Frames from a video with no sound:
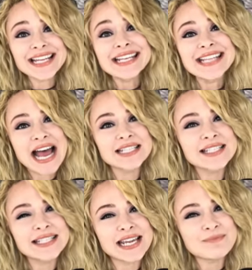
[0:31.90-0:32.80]
a
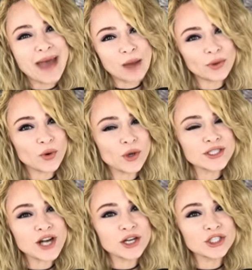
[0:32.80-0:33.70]
non-stick mat with
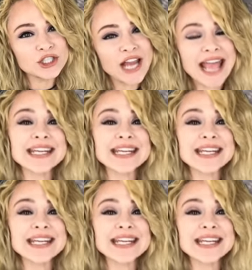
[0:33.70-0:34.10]
cornstarch and